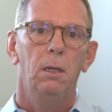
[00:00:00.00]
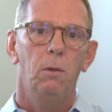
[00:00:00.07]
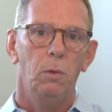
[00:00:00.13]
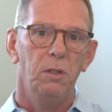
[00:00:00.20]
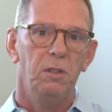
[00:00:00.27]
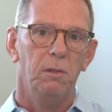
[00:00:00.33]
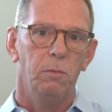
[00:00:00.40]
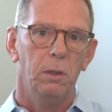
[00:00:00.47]

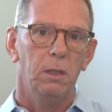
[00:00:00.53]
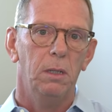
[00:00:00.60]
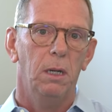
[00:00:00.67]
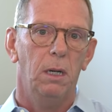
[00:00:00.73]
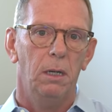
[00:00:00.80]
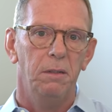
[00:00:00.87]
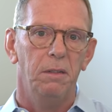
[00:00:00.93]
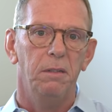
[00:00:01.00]
which is what
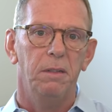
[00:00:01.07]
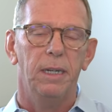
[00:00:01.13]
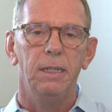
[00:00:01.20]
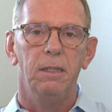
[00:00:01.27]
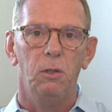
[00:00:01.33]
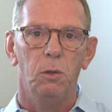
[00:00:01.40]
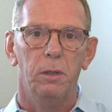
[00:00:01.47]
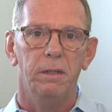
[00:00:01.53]
causes
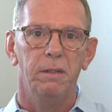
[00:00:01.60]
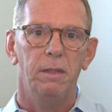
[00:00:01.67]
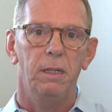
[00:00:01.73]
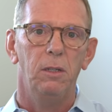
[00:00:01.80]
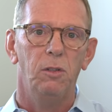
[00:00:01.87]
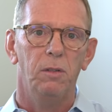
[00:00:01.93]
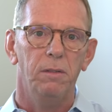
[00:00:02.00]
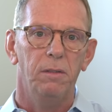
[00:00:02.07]
IT
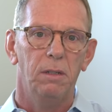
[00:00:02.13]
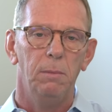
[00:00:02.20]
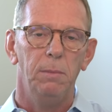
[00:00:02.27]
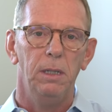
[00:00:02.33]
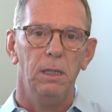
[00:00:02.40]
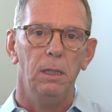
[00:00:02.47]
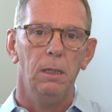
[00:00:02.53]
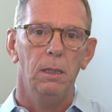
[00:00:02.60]
organizations to
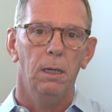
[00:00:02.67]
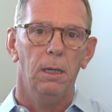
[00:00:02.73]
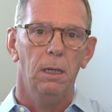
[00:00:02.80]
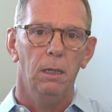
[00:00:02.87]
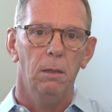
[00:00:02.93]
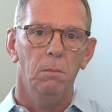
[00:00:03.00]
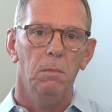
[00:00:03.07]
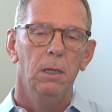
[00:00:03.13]
be,
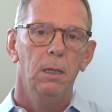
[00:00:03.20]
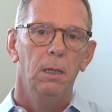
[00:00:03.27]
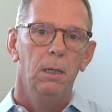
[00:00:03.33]
um,